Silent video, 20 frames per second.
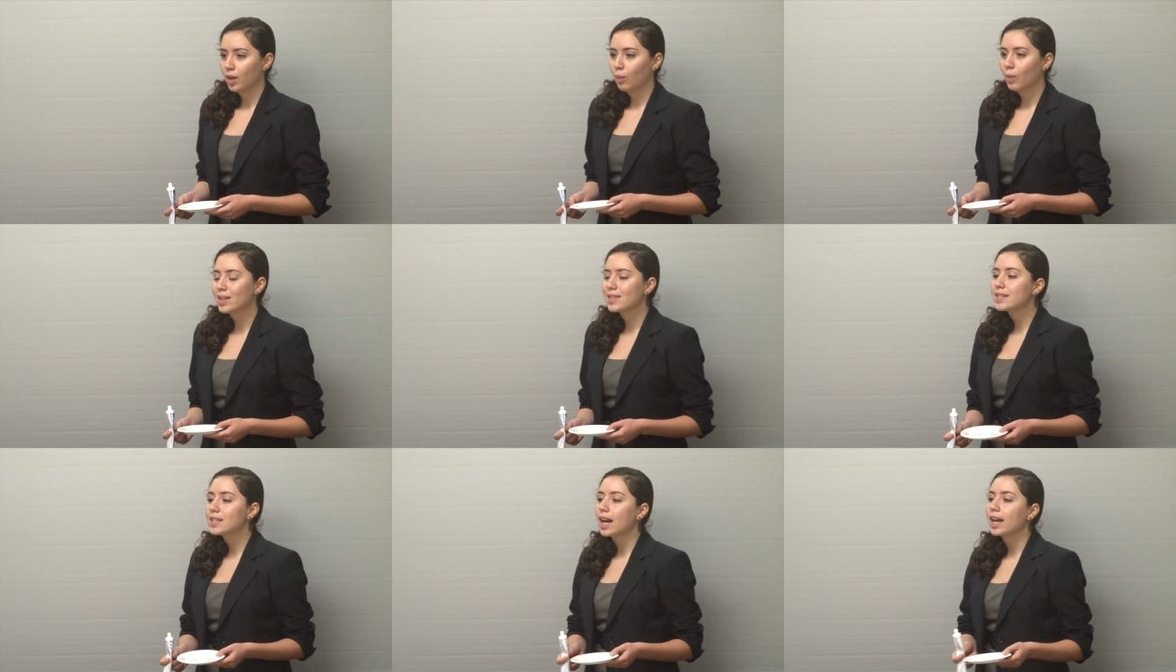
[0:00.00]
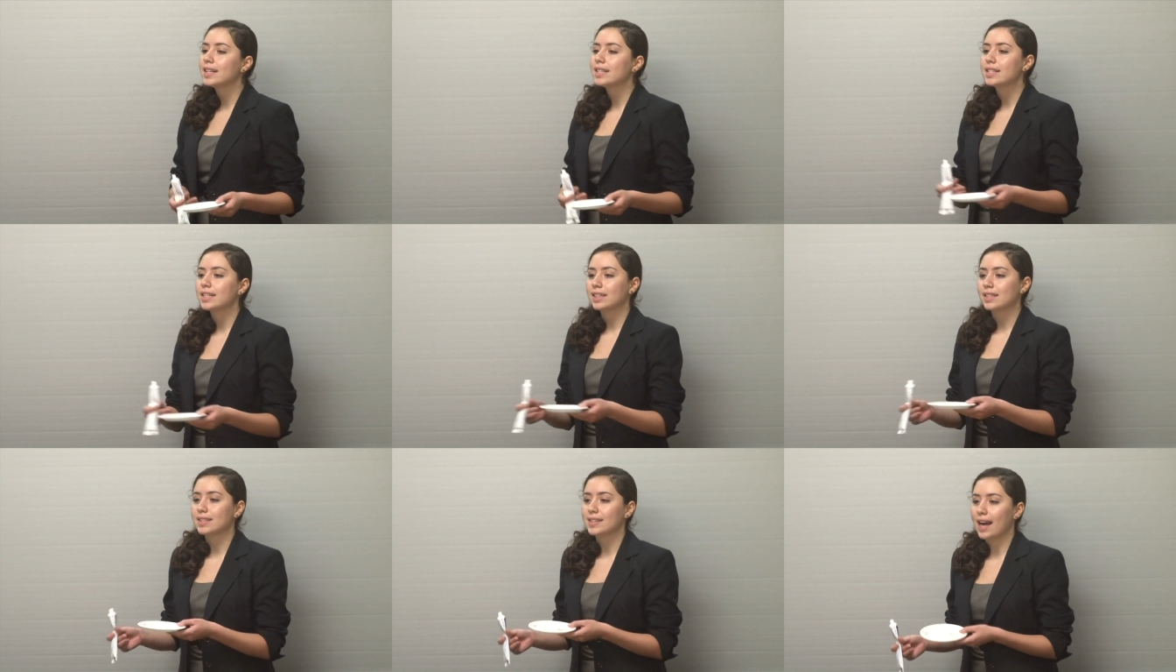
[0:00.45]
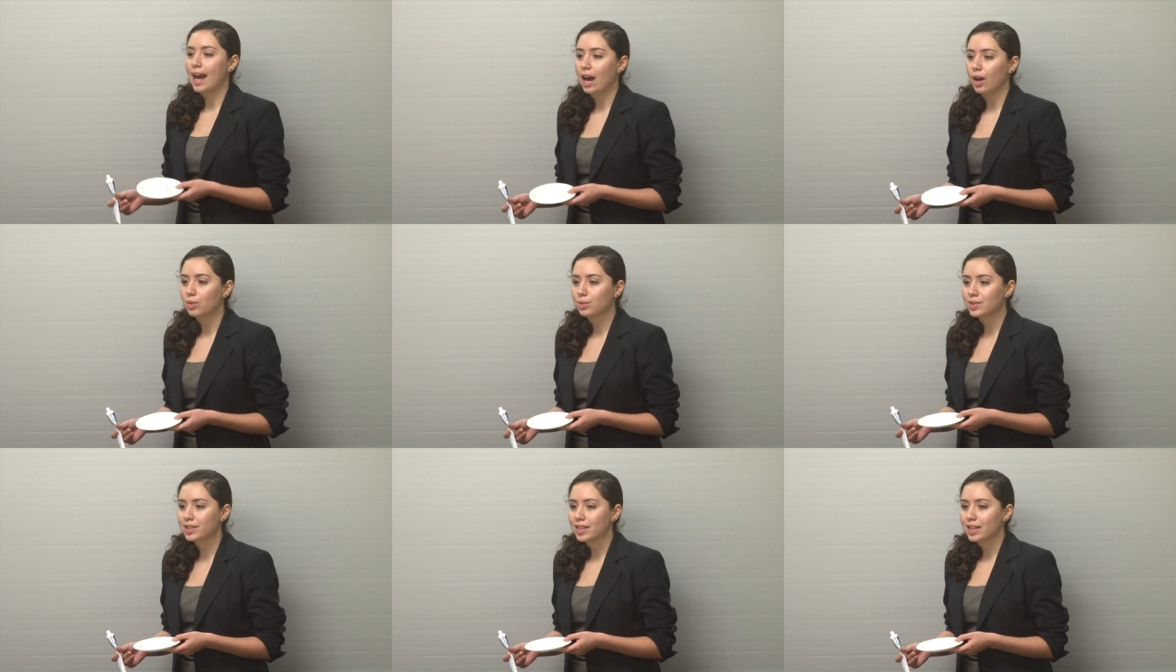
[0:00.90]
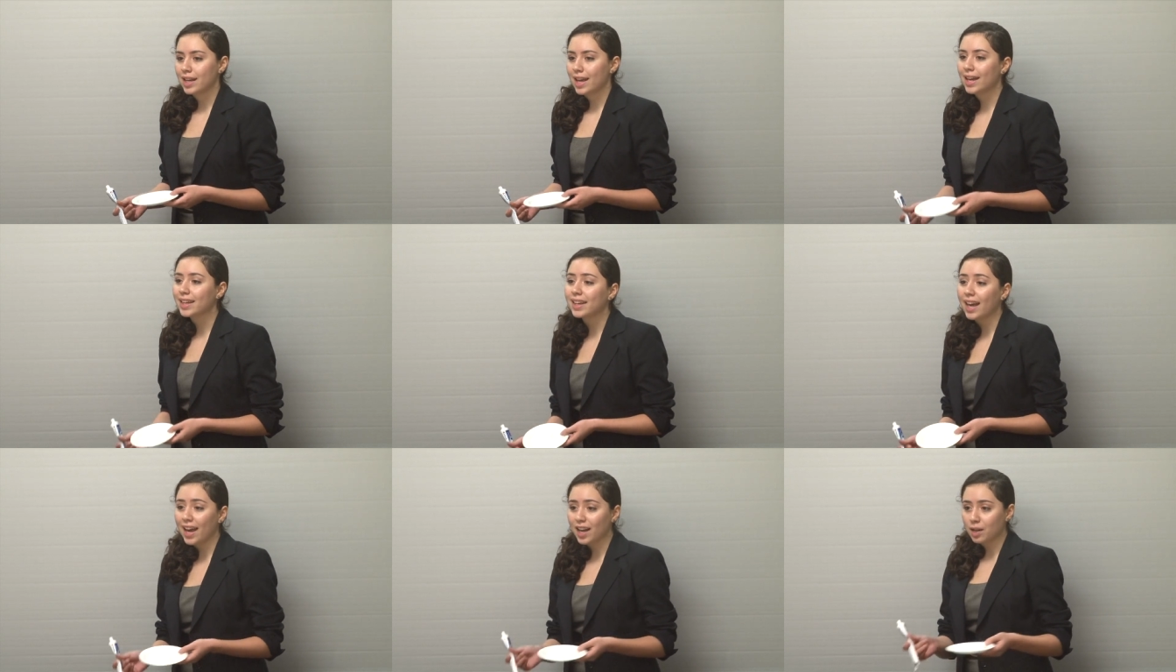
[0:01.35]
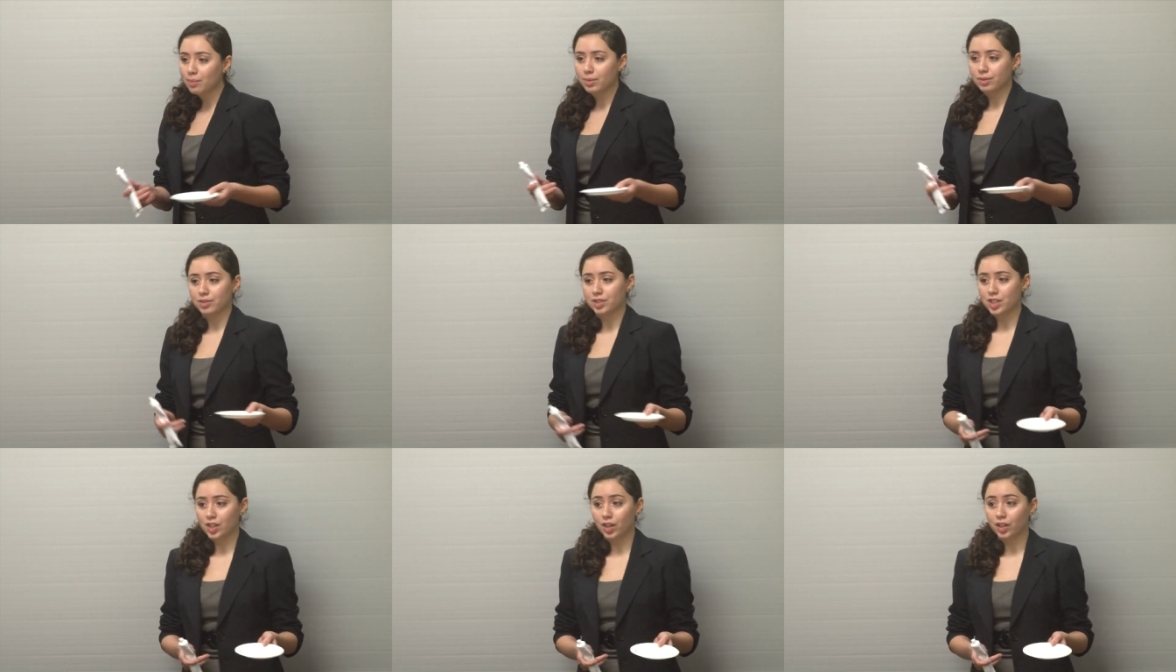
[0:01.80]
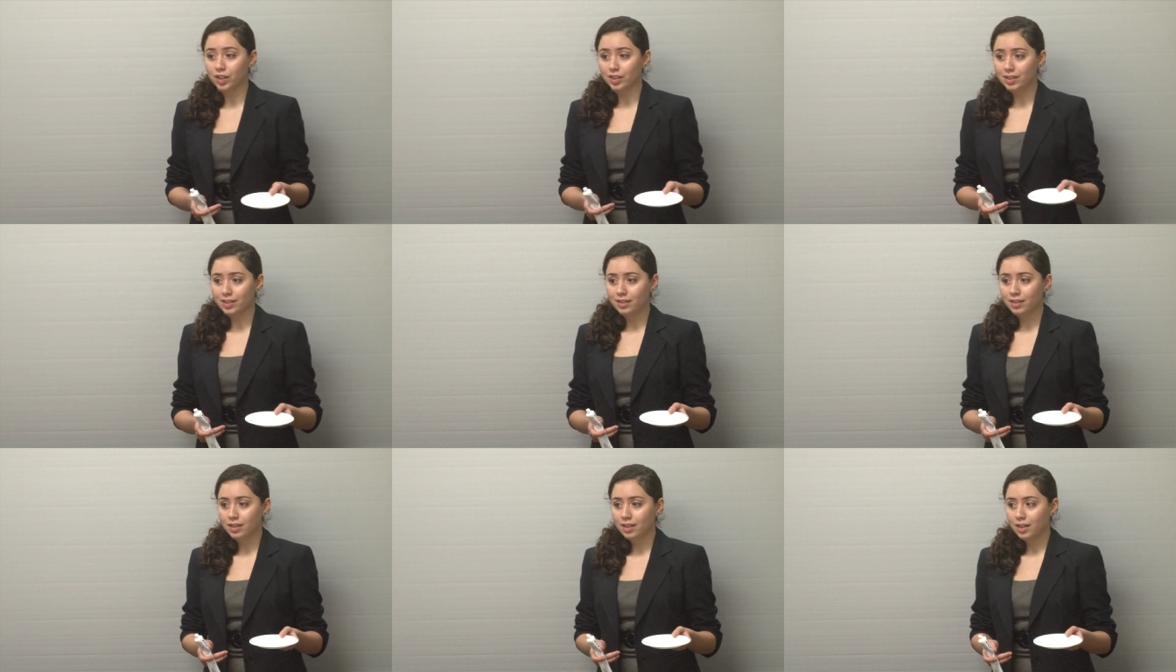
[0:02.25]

Once an idea is out, it cannot be returned.